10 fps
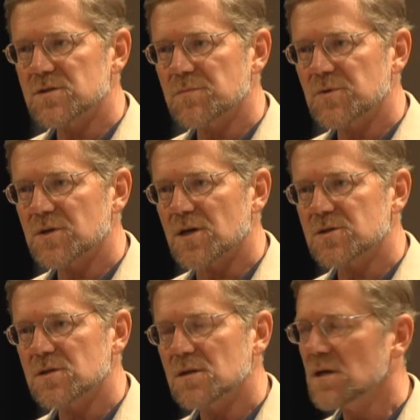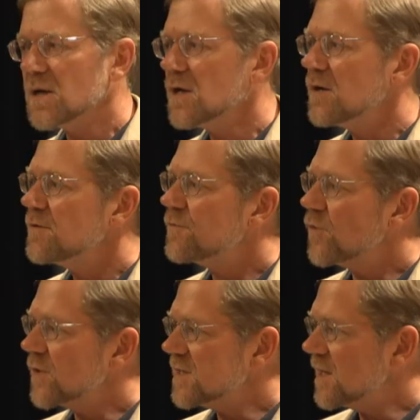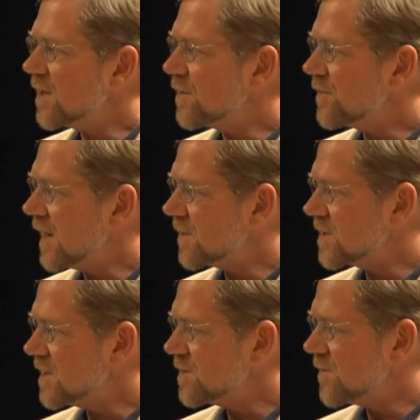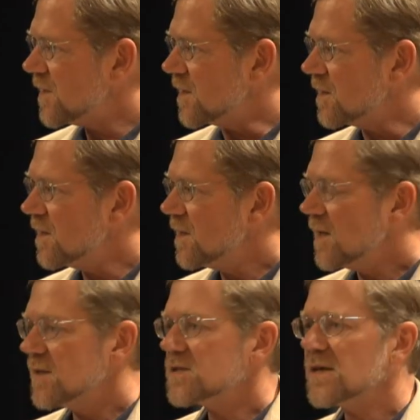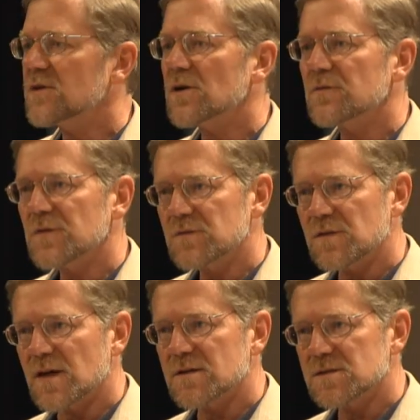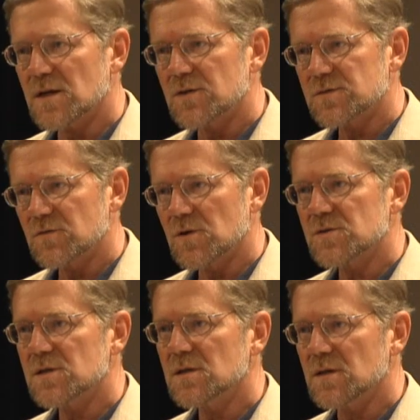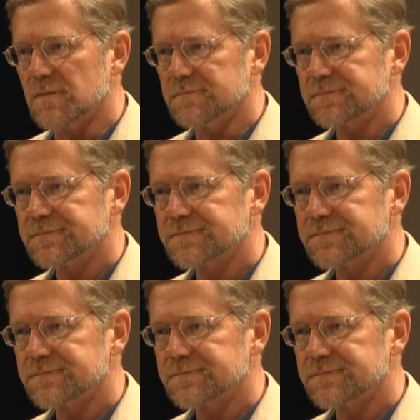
acres of production, 1,400 families he's feeding, and $750,000 of gross income.